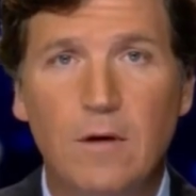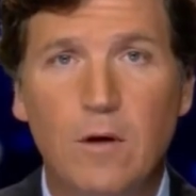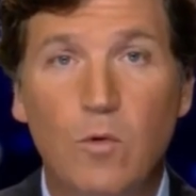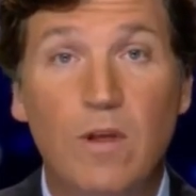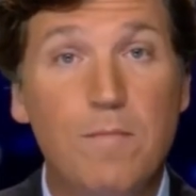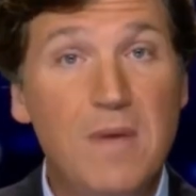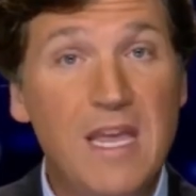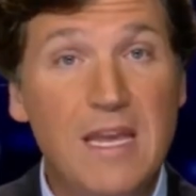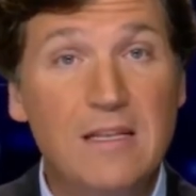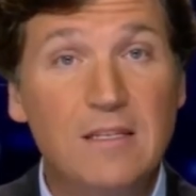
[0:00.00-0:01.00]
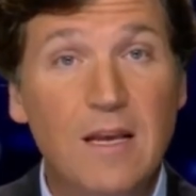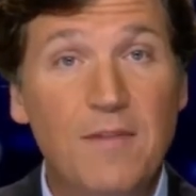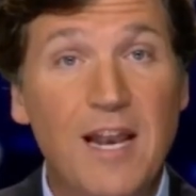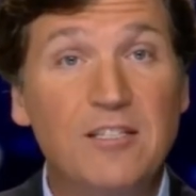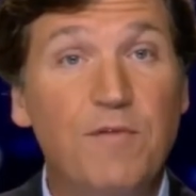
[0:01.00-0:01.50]
Well, it means
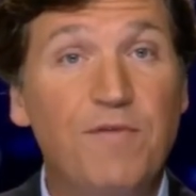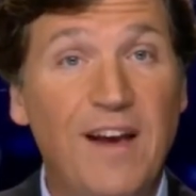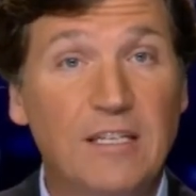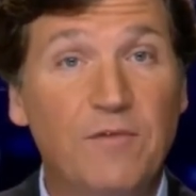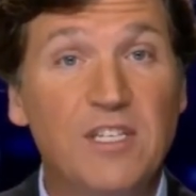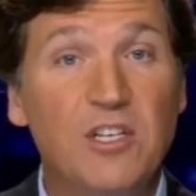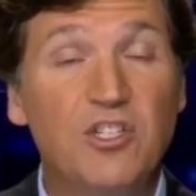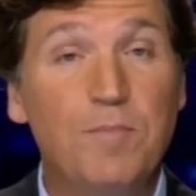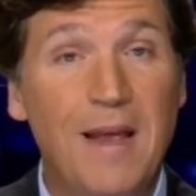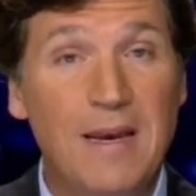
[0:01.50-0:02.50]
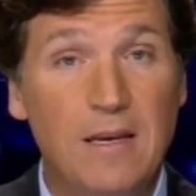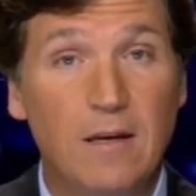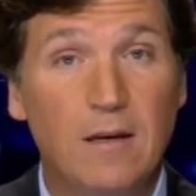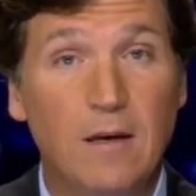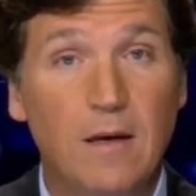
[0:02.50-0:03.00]
that it's effectively suspended.
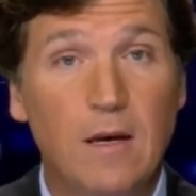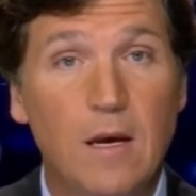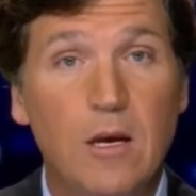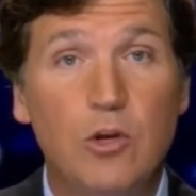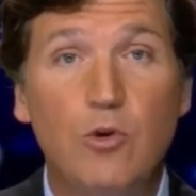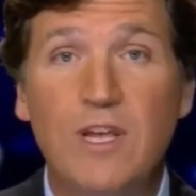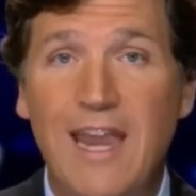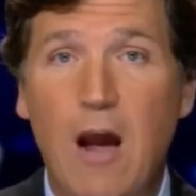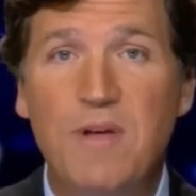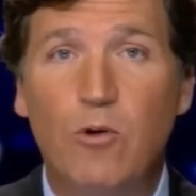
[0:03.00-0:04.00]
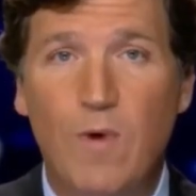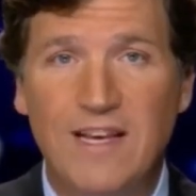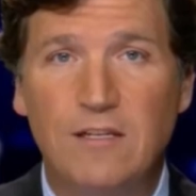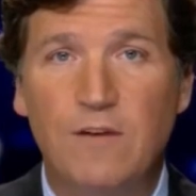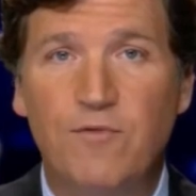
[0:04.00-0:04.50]
You can now be
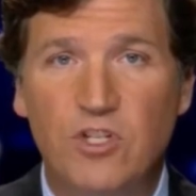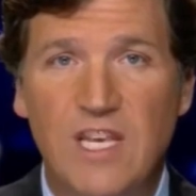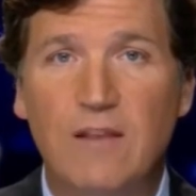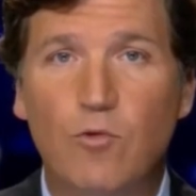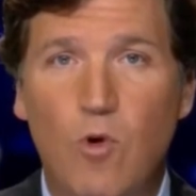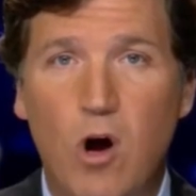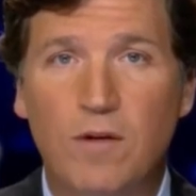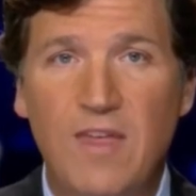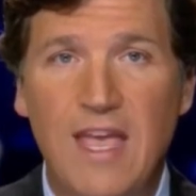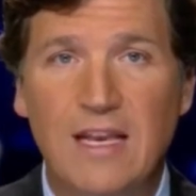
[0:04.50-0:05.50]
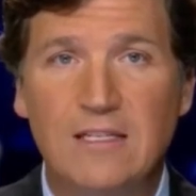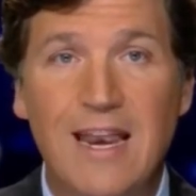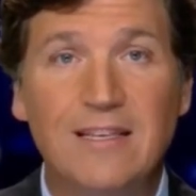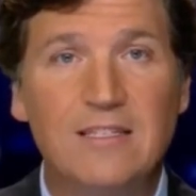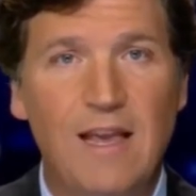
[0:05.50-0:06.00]
arrested for saying the wrong things.
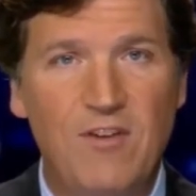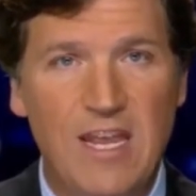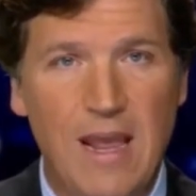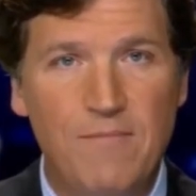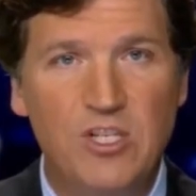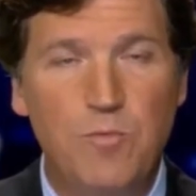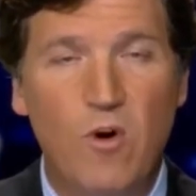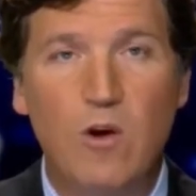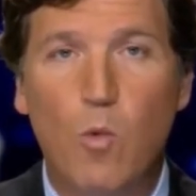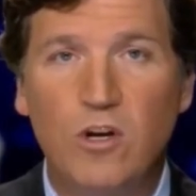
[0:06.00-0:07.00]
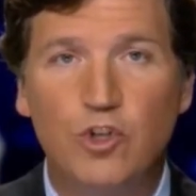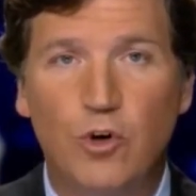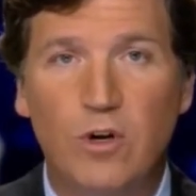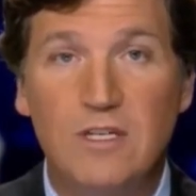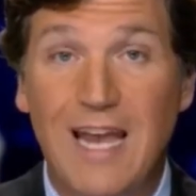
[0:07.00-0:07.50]
And at 7 a.m. this morning, one
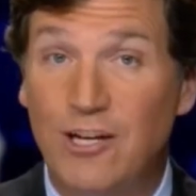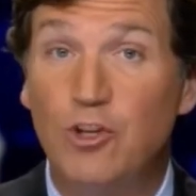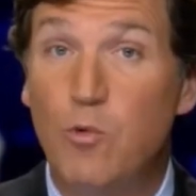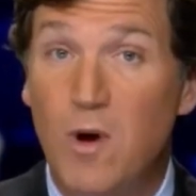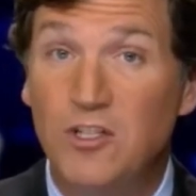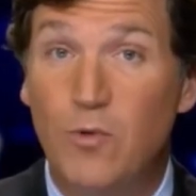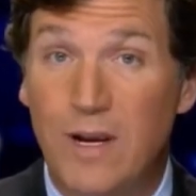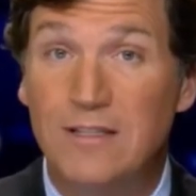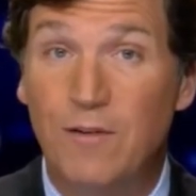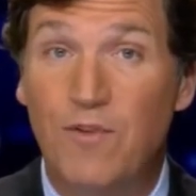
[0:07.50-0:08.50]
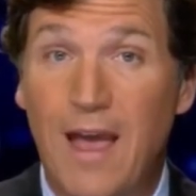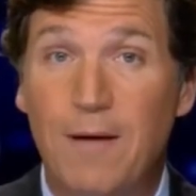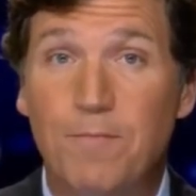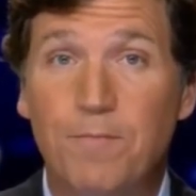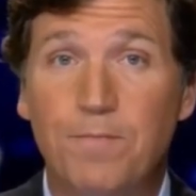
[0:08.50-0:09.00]
journalist actually was arrested for
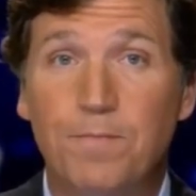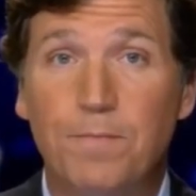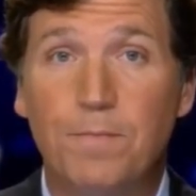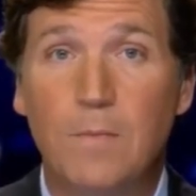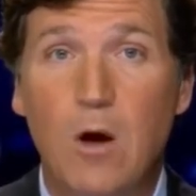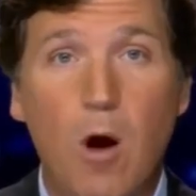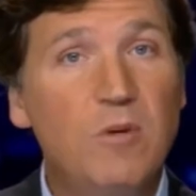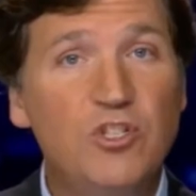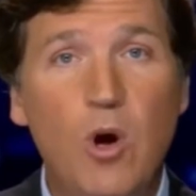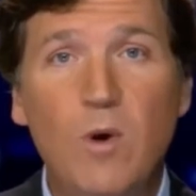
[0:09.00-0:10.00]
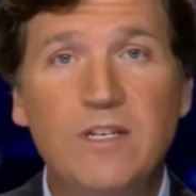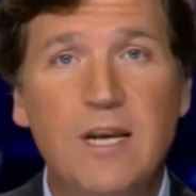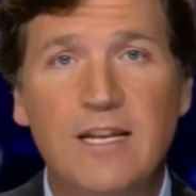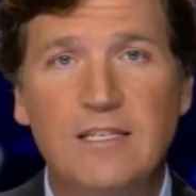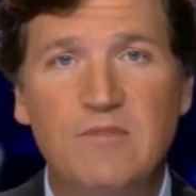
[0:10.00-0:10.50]
that. Almost no one
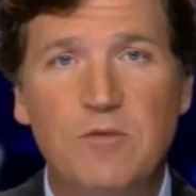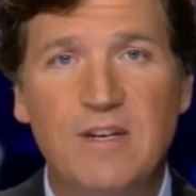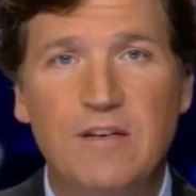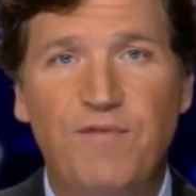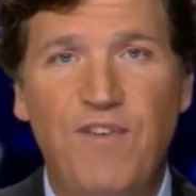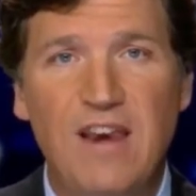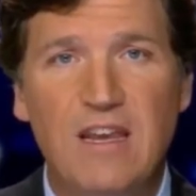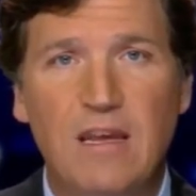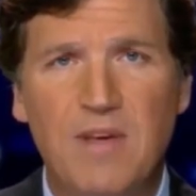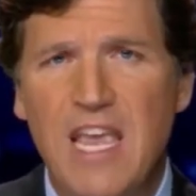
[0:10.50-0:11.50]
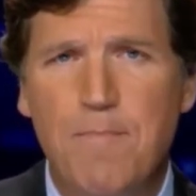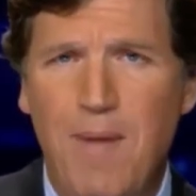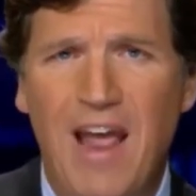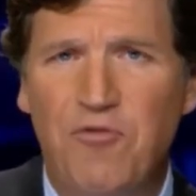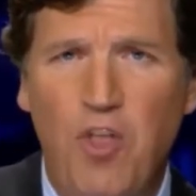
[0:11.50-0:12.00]
tonight seems to be defending him. He had
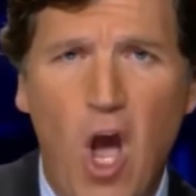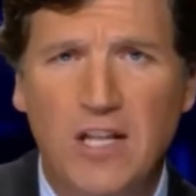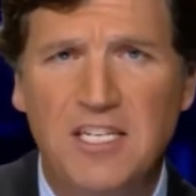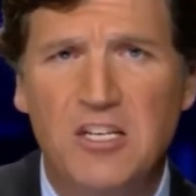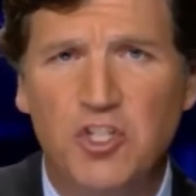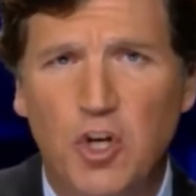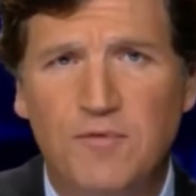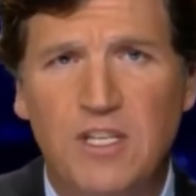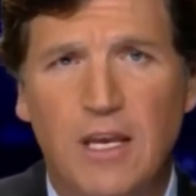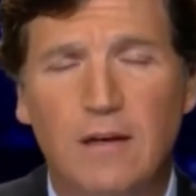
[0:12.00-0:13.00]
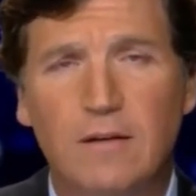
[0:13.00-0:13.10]
bad thoughts. He deserves it.